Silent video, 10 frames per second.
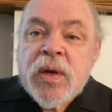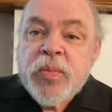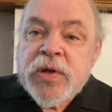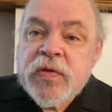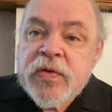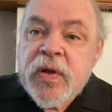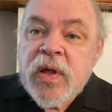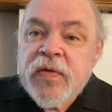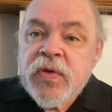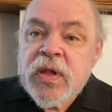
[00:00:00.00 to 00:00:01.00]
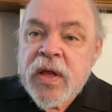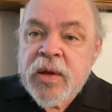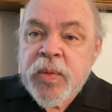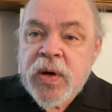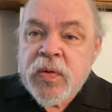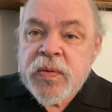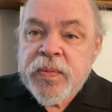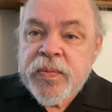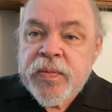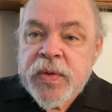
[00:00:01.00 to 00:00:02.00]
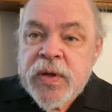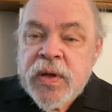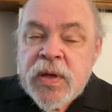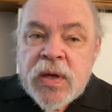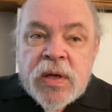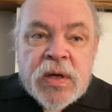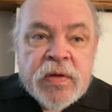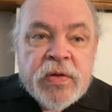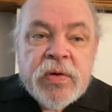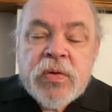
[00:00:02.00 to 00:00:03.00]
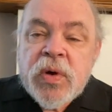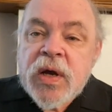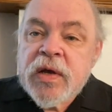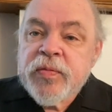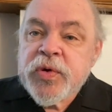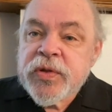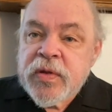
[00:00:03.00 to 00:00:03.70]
But you still have to climb out. And so I have put